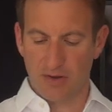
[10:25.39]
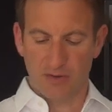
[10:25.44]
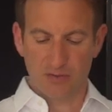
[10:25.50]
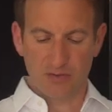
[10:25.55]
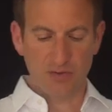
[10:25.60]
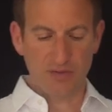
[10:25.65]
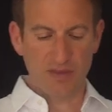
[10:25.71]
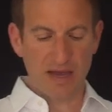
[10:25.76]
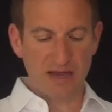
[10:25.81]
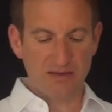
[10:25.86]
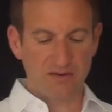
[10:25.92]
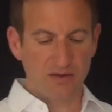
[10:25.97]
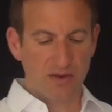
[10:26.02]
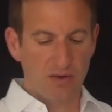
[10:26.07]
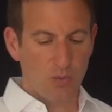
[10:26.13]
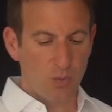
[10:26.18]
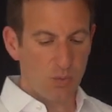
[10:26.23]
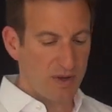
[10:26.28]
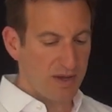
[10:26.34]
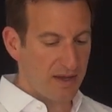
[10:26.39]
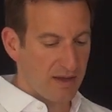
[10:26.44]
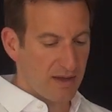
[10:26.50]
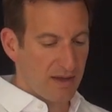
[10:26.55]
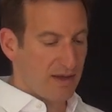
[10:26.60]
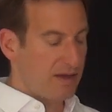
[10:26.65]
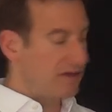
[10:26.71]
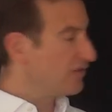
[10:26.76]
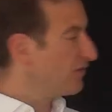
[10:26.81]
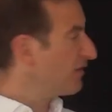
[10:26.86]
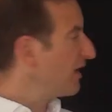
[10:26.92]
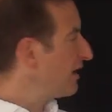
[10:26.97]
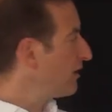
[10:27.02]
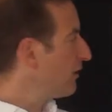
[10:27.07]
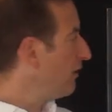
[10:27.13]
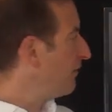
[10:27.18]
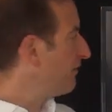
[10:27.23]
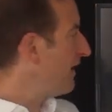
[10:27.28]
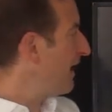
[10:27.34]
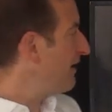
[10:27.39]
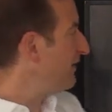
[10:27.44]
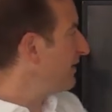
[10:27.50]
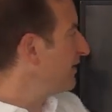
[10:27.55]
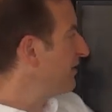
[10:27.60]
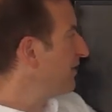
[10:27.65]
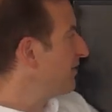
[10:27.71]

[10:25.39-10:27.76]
So that we, instead of having